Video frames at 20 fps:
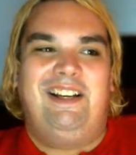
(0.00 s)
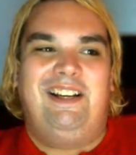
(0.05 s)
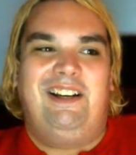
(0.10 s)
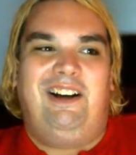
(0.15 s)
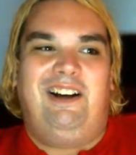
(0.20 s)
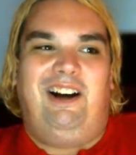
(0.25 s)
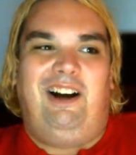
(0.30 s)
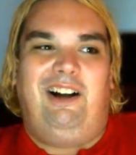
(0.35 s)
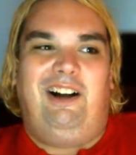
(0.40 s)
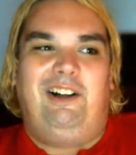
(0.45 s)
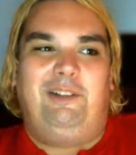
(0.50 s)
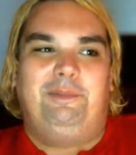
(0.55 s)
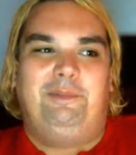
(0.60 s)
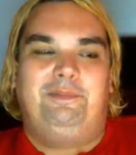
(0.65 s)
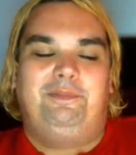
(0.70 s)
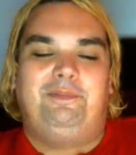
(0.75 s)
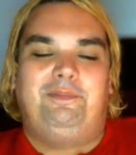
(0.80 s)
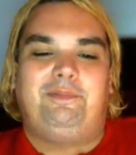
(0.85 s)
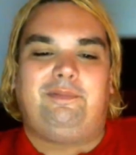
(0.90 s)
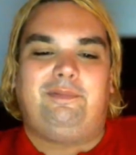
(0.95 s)
Um,
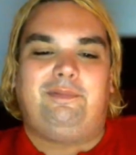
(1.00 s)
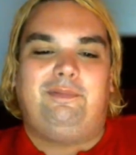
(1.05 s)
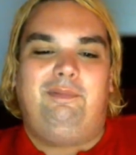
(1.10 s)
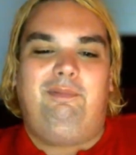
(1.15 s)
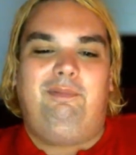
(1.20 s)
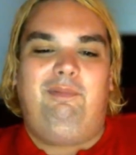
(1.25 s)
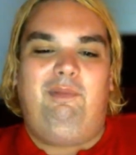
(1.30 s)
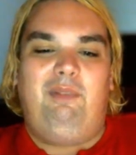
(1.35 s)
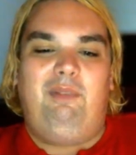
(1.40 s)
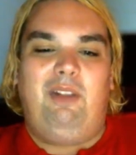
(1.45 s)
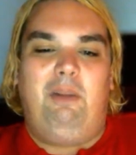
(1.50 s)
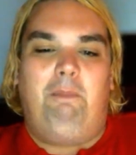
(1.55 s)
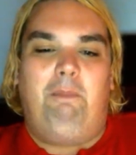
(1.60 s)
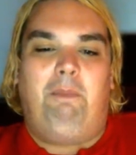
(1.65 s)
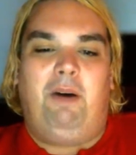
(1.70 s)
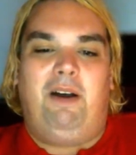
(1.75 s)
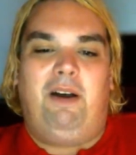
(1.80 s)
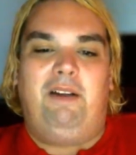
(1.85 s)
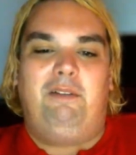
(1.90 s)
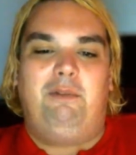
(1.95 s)

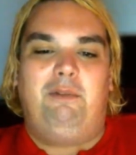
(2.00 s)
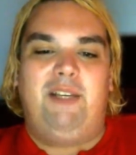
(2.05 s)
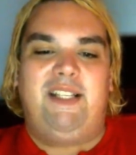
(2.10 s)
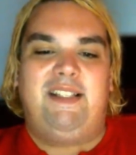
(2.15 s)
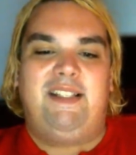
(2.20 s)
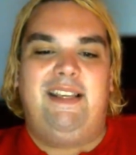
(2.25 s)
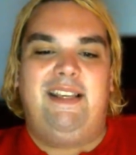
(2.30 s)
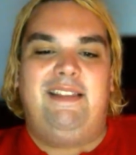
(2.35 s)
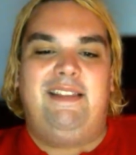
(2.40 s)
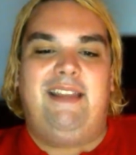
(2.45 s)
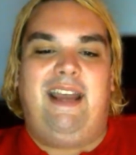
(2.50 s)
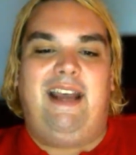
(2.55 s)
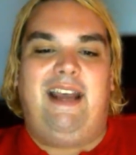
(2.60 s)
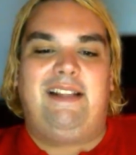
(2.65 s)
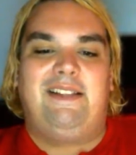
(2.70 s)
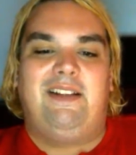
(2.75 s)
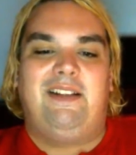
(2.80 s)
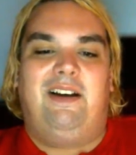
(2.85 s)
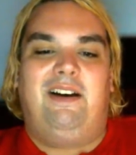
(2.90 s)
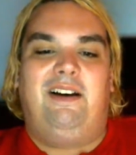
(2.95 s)
but we see that
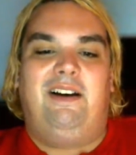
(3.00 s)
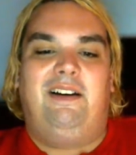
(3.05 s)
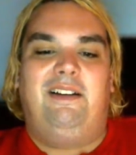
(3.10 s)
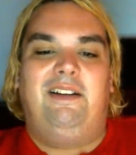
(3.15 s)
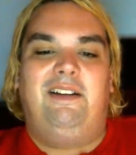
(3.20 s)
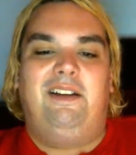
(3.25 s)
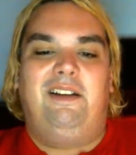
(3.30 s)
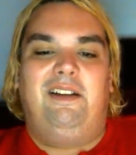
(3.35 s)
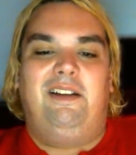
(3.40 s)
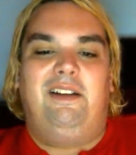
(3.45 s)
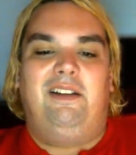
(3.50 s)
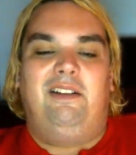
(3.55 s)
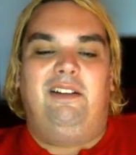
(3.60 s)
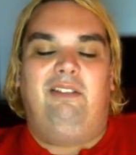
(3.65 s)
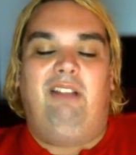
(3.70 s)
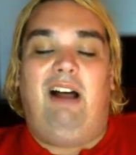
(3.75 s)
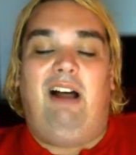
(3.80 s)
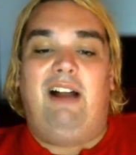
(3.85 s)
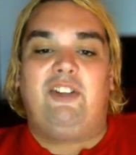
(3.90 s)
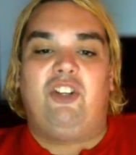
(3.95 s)
uh,
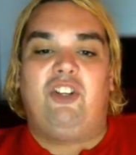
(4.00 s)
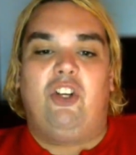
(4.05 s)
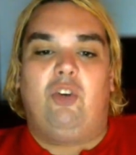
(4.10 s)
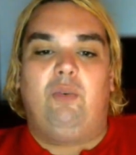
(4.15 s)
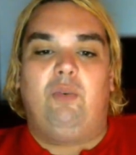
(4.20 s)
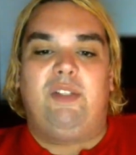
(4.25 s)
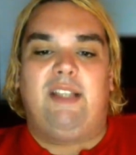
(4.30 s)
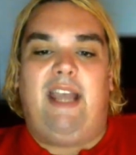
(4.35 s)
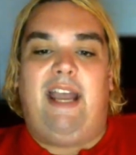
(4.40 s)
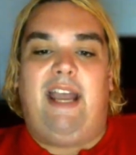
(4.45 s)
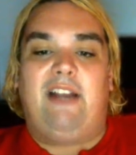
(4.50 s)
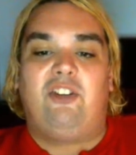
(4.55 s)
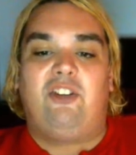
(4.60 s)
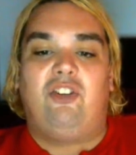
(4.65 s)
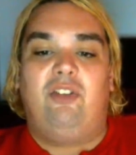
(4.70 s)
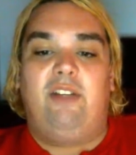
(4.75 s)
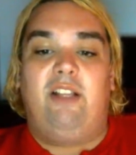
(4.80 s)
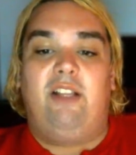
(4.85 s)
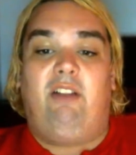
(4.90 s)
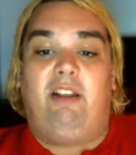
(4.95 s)
Logic was
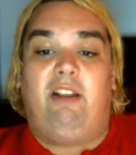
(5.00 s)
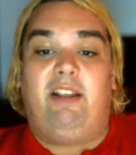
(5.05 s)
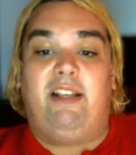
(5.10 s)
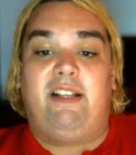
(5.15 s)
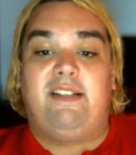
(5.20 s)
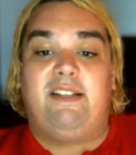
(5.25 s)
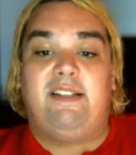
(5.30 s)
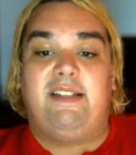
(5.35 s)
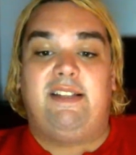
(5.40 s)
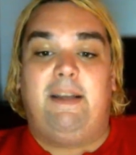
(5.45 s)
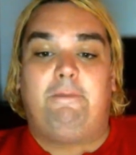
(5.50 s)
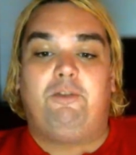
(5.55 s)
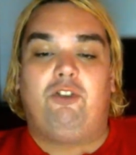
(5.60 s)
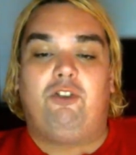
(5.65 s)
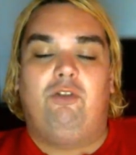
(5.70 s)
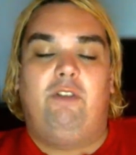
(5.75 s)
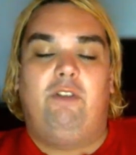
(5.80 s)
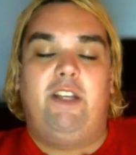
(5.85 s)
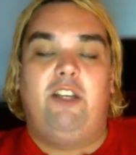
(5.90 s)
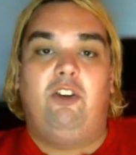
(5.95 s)
actually like
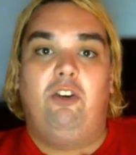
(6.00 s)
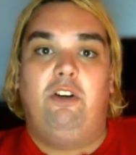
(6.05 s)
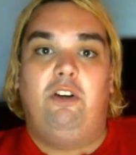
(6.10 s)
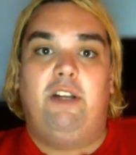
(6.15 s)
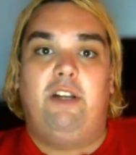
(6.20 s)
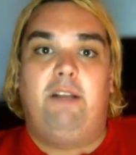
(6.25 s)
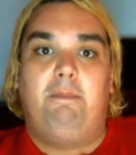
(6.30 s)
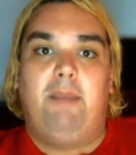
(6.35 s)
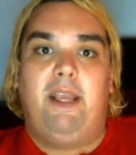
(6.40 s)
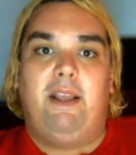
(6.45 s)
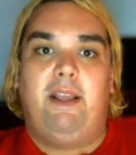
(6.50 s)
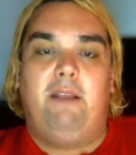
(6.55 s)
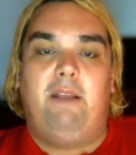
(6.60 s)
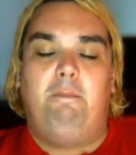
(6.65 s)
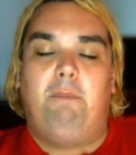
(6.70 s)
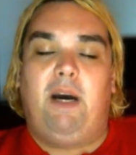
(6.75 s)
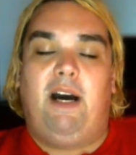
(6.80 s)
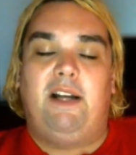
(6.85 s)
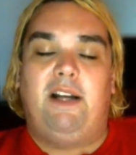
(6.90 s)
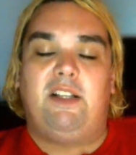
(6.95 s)
exceptionally good at making
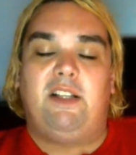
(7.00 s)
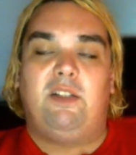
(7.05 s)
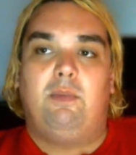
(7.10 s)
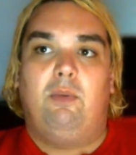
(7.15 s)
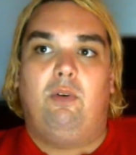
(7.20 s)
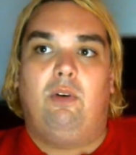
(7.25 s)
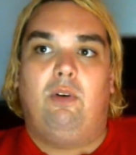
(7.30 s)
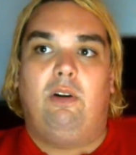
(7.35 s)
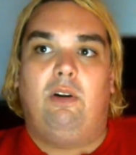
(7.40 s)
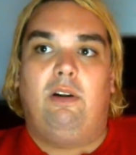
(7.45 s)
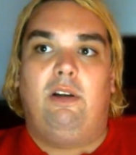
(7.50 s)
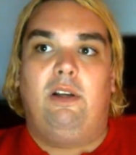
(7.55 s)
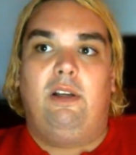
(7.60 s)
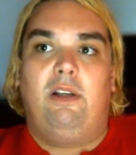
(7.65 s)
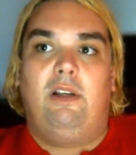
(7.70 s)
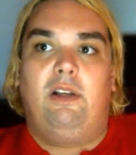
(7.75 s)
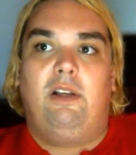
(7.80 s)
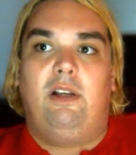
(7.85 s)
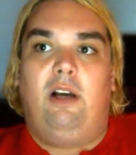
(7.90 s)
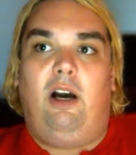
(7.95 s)
Boxmore,
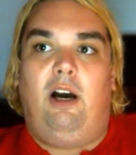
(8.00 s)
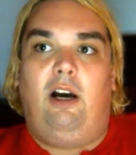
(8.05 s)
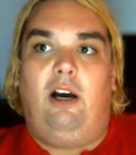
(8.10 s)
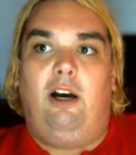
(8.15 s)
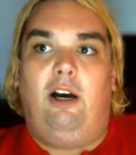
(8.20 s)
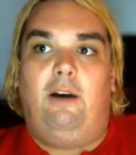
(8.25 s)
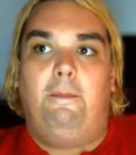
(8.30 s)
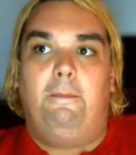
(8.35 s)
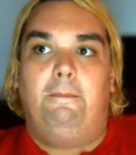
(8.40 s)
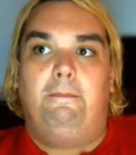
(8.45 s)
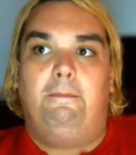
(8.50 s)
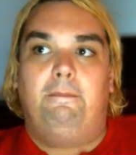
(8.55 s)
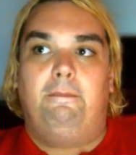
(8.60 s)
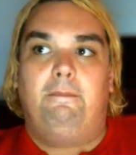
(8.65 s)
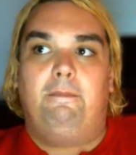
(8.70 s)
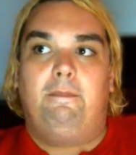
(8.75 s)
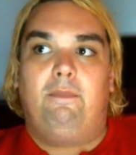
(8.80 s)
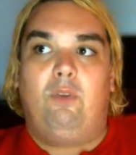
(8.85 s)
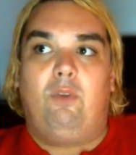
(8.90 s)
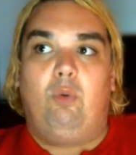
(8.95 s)
um,
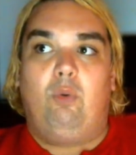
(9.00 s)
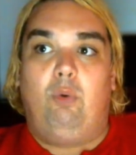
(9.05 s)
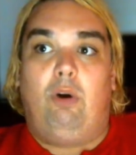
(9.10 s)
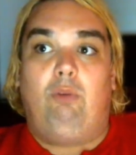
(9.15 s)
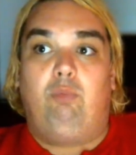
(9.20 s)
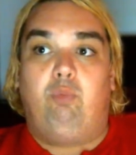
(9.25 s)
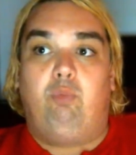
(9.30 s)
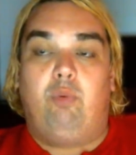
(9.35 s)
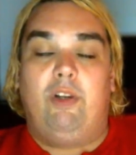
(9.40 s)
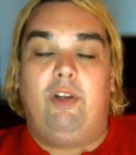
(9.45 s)
well, really